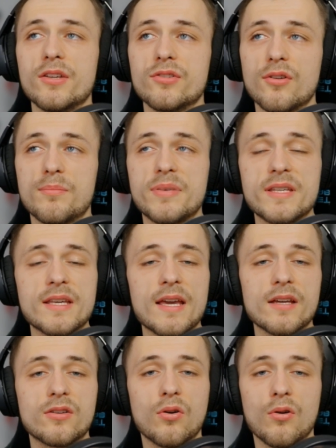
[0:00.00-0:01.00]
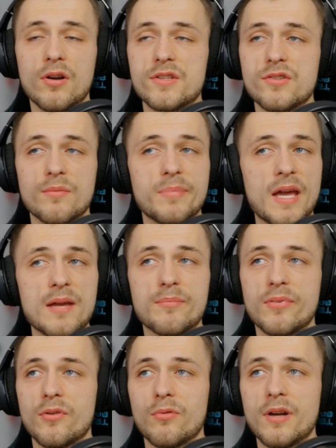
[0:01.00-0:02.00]
your PA course, your
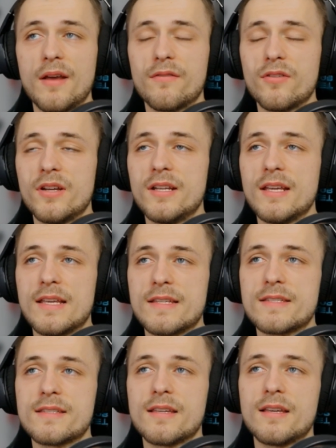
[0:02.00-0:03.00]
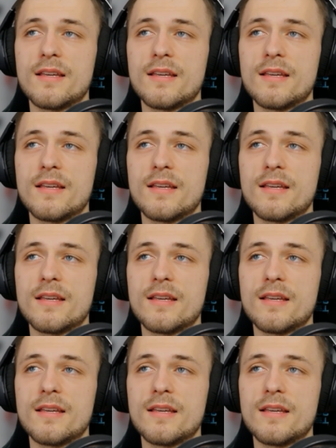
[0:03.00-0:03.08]
paper, whatever it is.